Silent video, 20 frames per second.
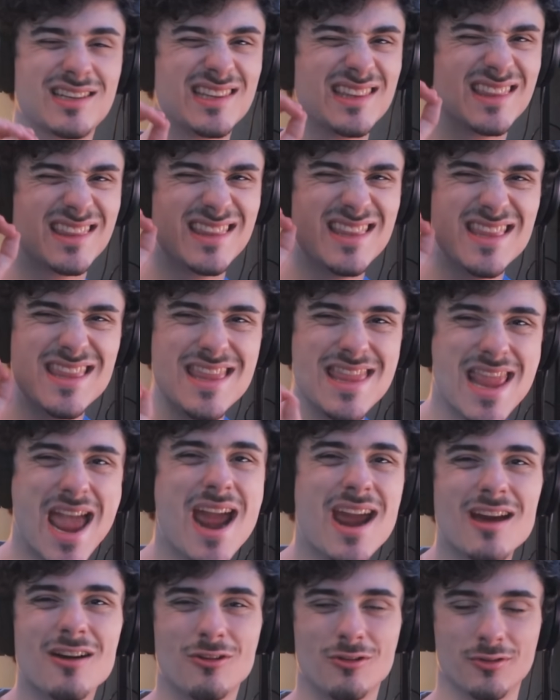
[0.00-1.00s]

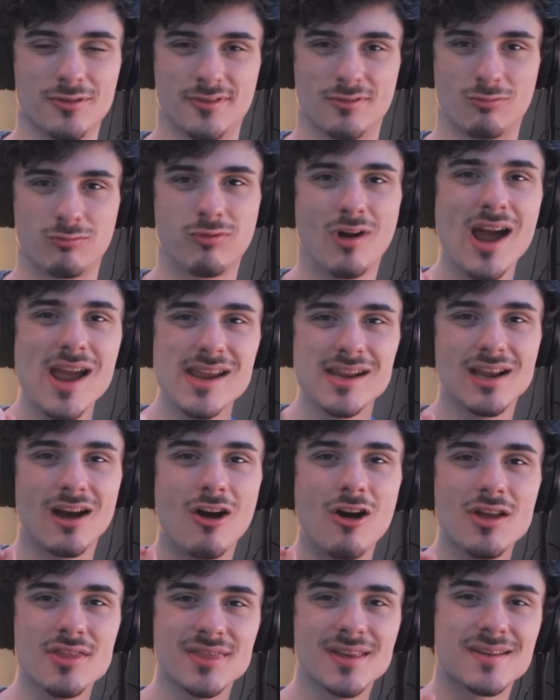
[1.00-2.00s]
nailed right
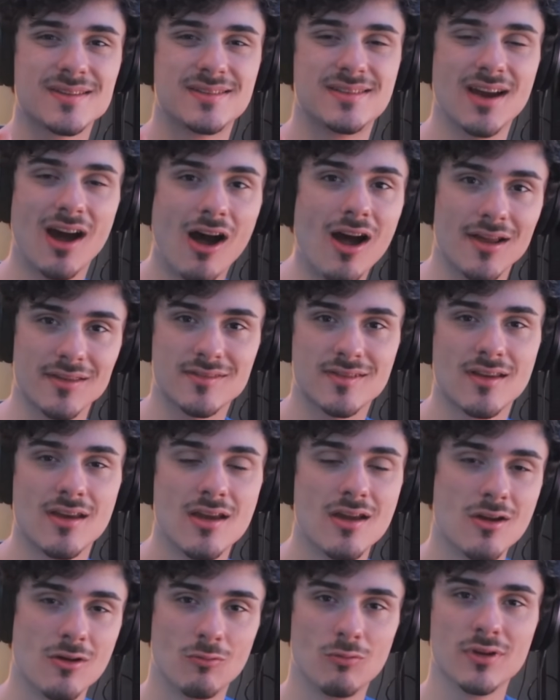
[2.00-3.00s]
on the dot
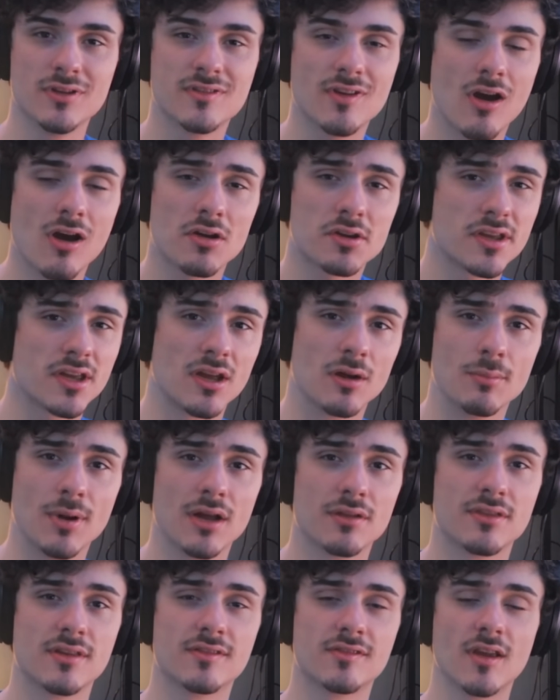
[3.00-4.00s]
when talking
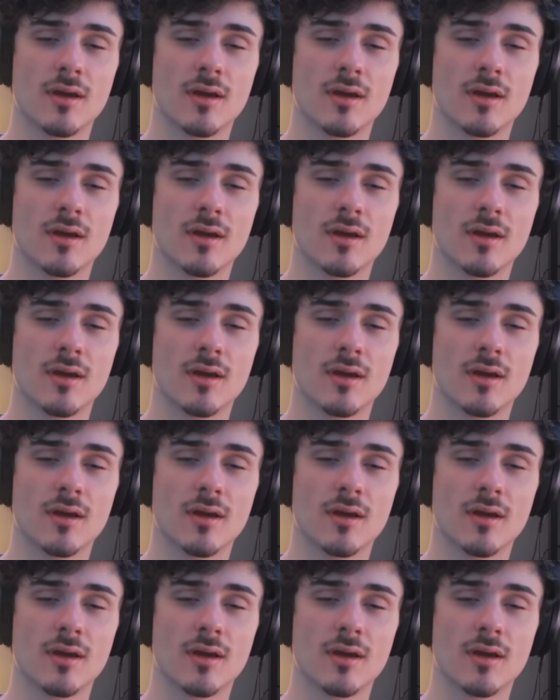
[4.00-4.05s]
about this